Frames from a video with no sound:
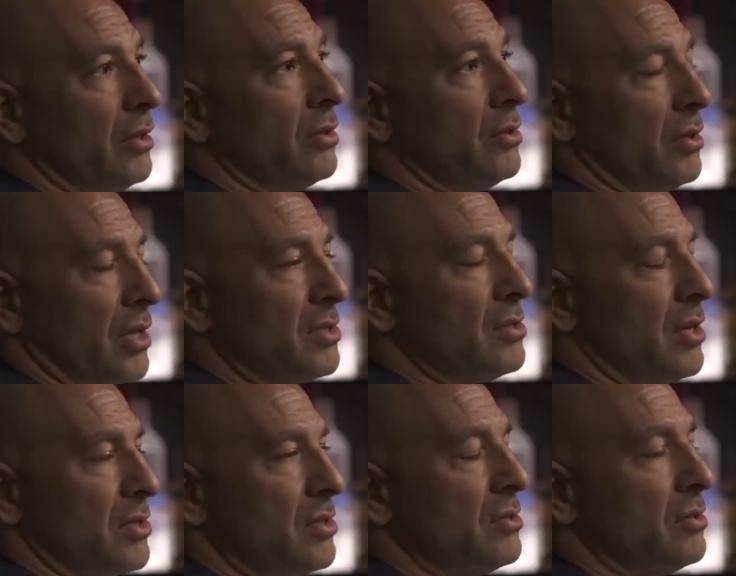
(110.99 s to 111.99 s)

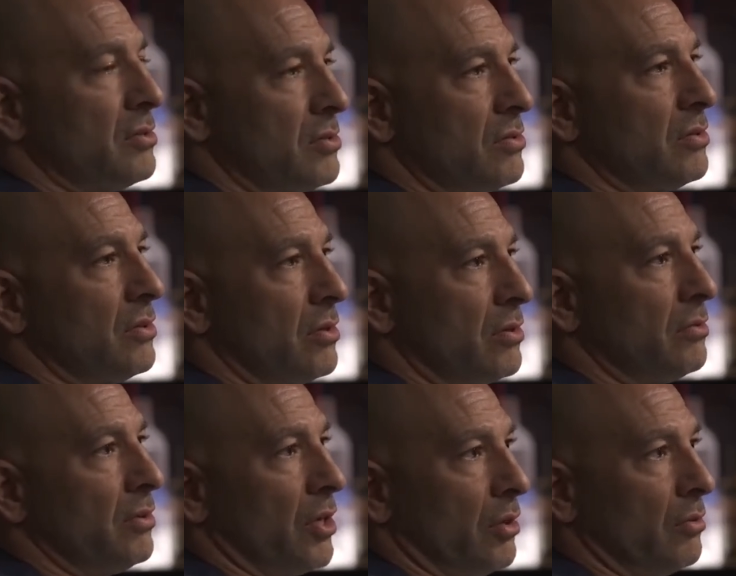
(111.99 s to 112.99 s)

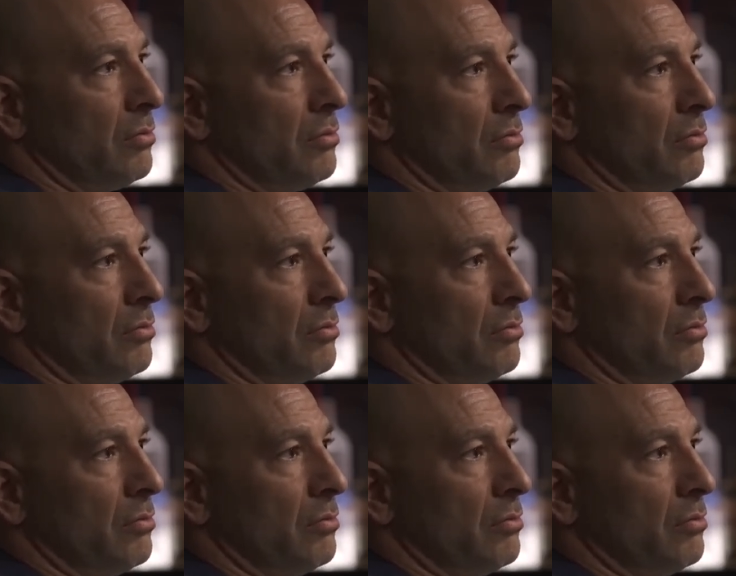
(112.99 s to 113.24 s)
You know,